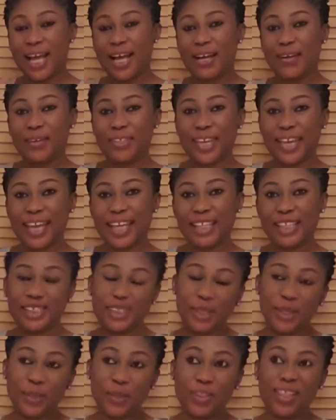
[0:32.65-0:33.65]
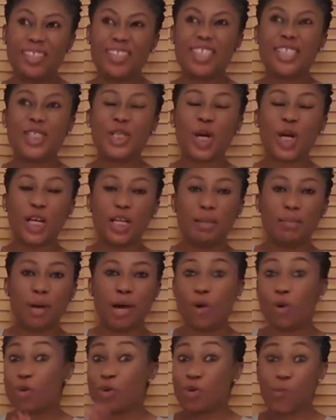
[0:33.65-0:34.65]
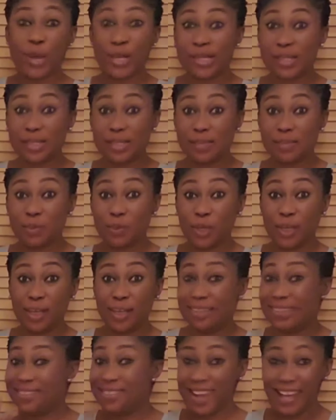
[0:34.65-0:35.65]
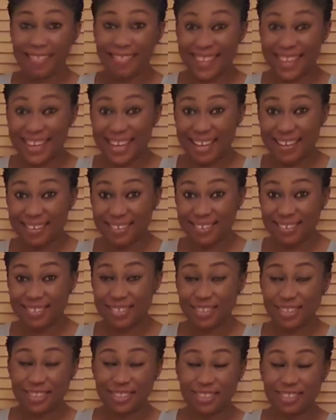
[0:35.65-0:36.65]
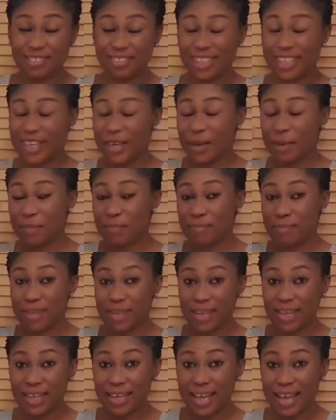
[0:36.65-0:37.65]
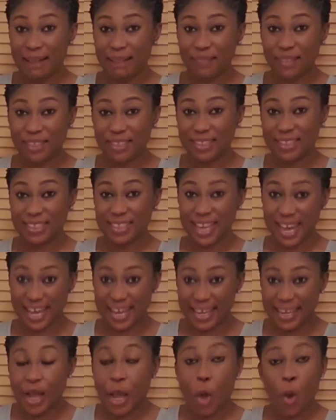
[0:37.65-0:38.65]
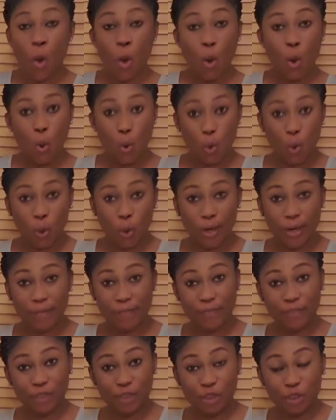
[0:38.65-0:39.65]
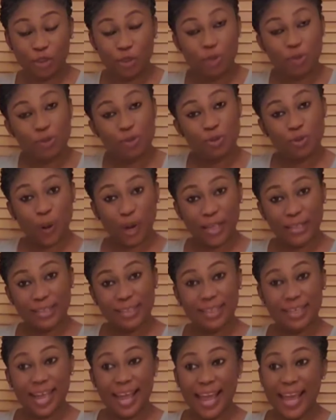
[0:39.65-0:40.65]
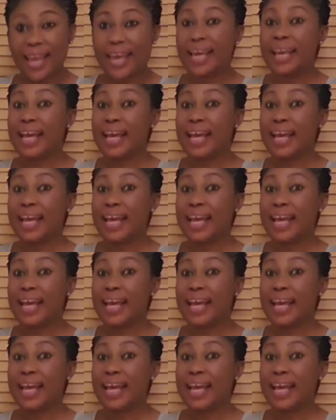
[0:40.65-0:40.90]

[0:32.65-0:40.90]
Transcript: Okay, so this is all about green smoothie, nothing else. You could drink it morning, afternoon, night, or if you choose, twice a day.